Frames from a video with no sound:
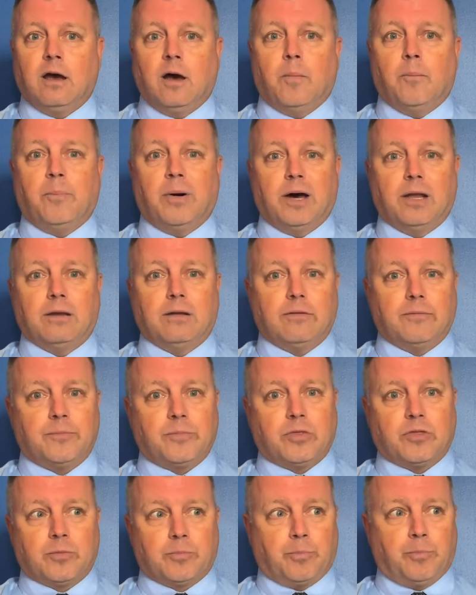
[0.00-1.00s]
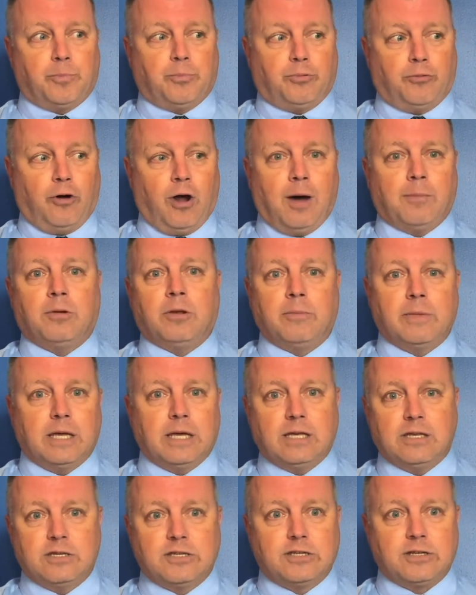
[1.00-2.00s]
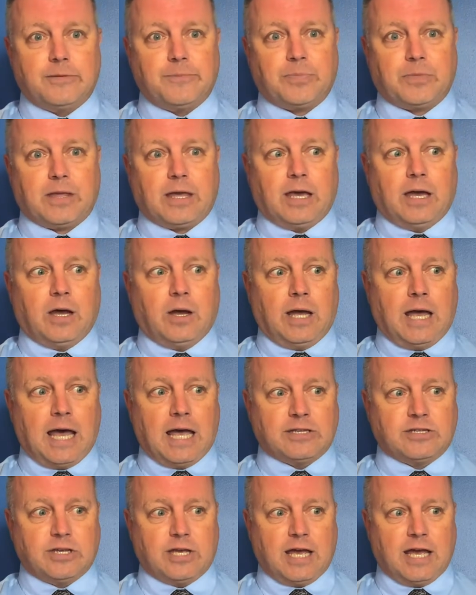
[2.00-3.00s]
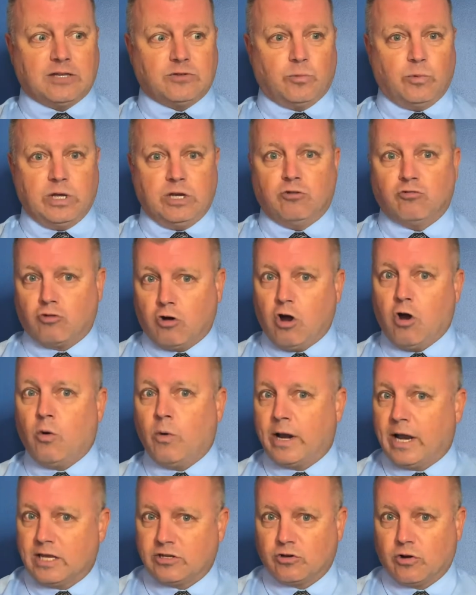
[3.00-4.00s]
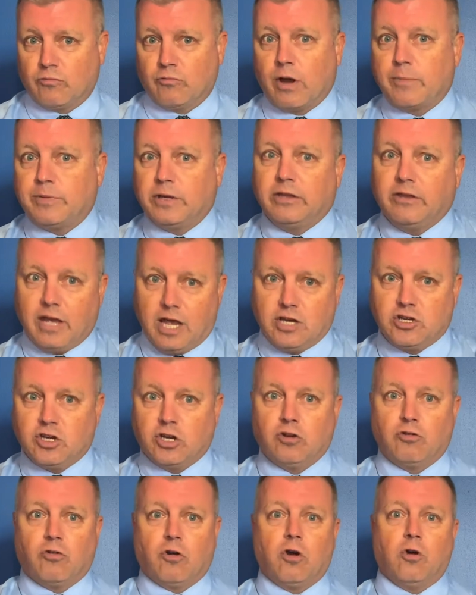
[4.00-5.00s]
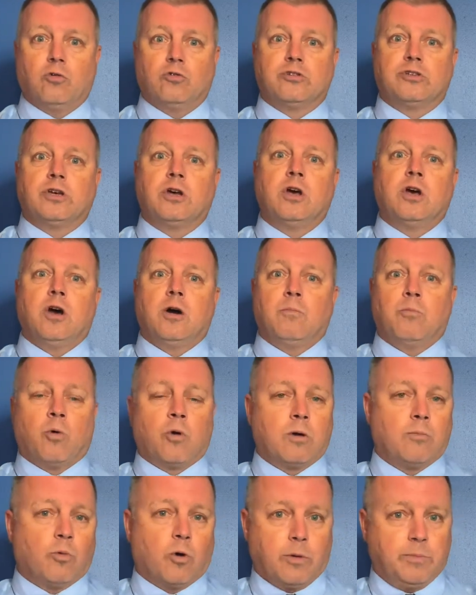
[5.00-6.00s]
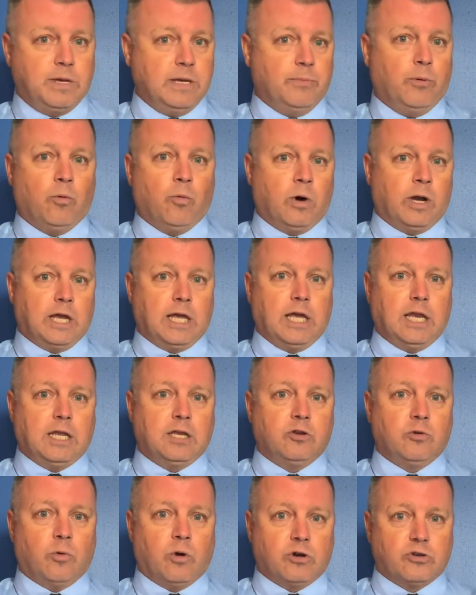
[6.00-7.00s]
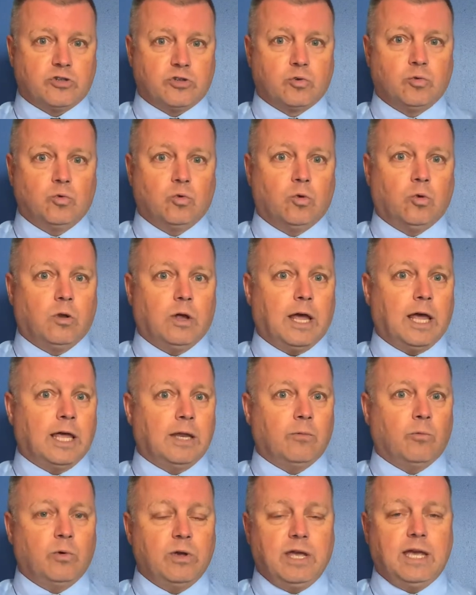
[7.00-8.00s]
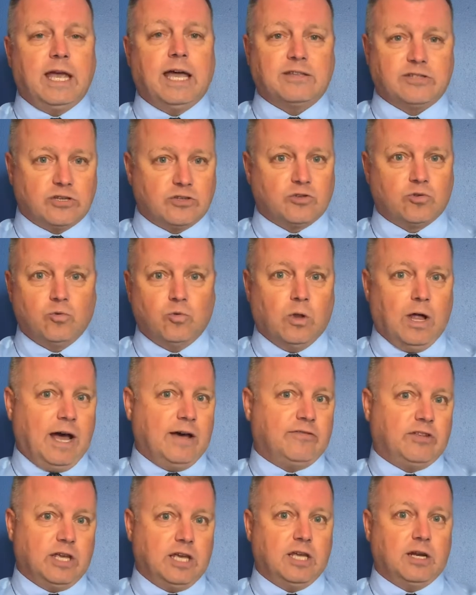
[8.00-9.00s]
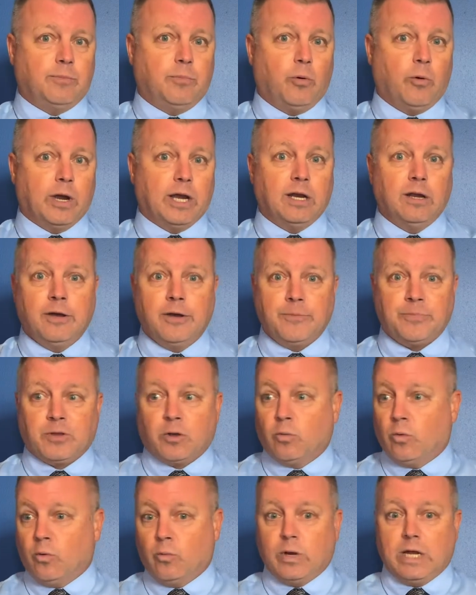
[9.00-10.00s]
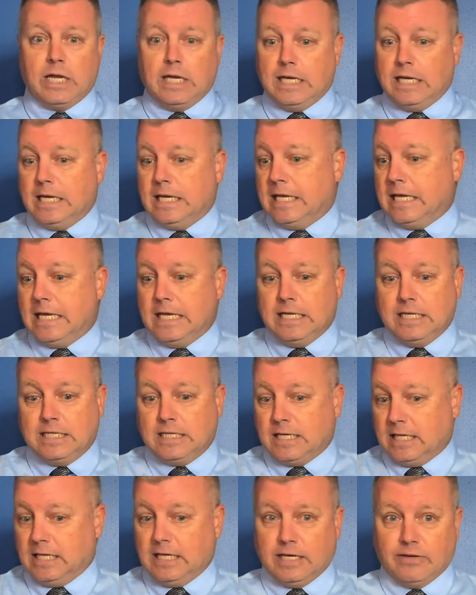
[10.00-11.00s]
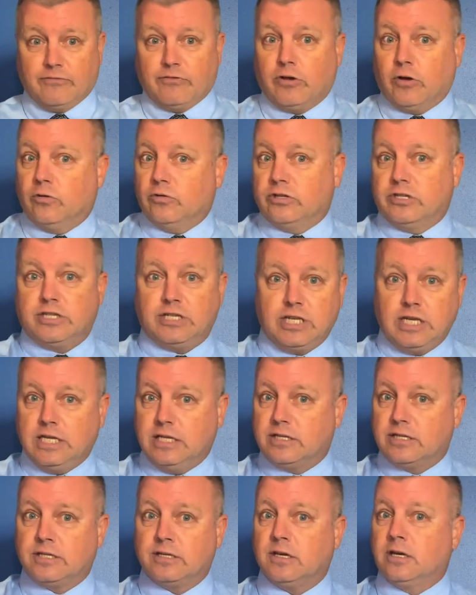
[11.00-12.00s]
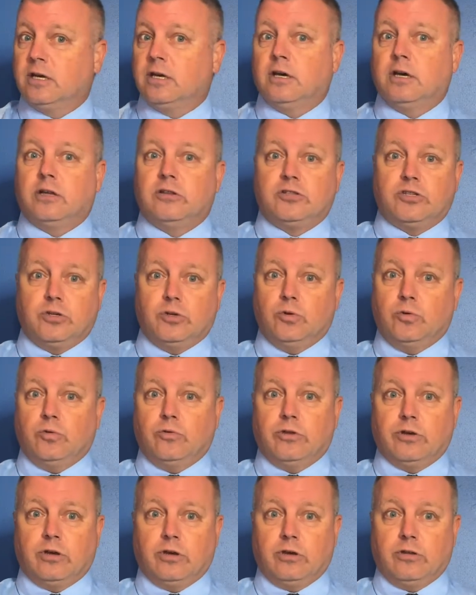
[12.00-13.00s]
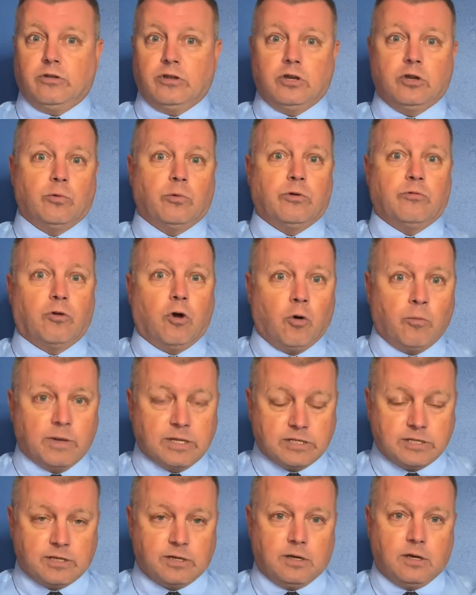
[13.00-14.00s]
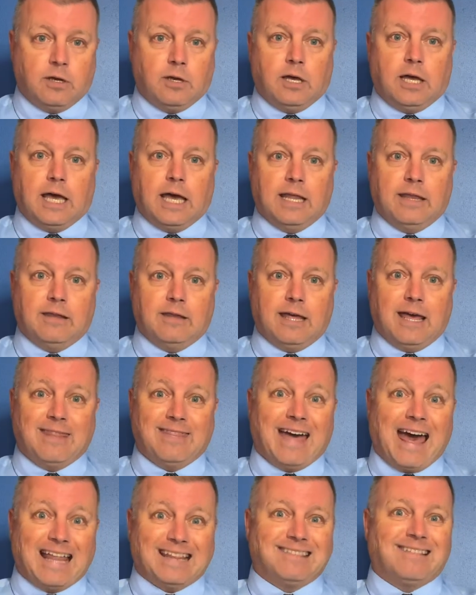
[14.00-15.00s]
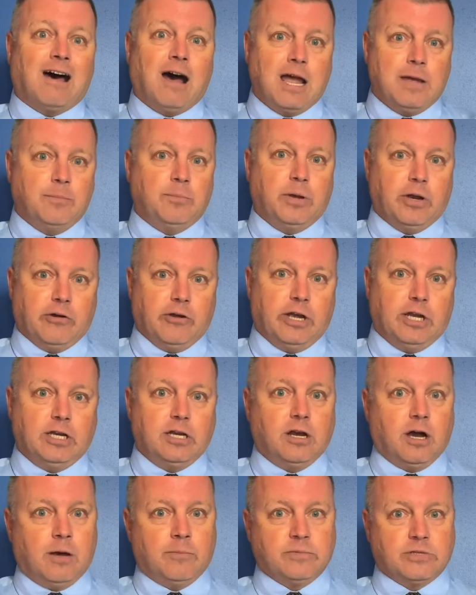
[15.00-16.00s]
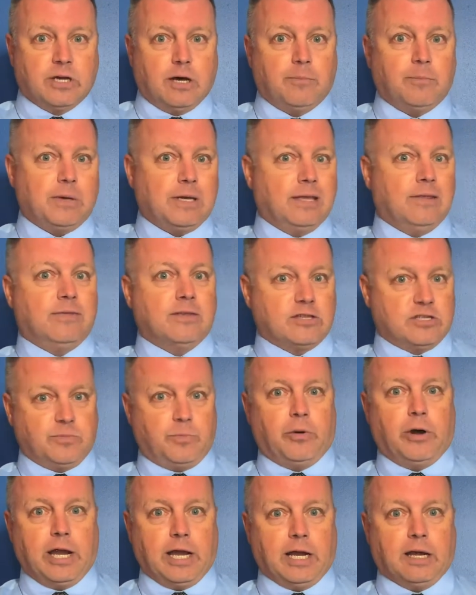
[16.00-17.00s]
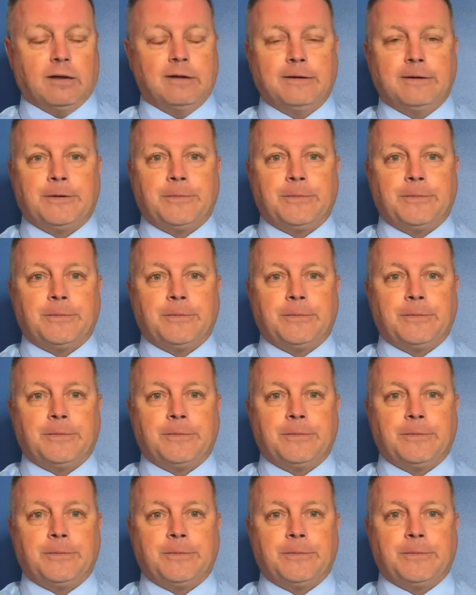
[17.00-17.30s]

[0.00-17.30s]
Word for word: But the problem is, as, as we grow and as our reputation grows, more and more people want to get into our school, and we as a school have to hit a point where we need to give those seats to the, the new enrollments. And, and that time period comes up in the spring.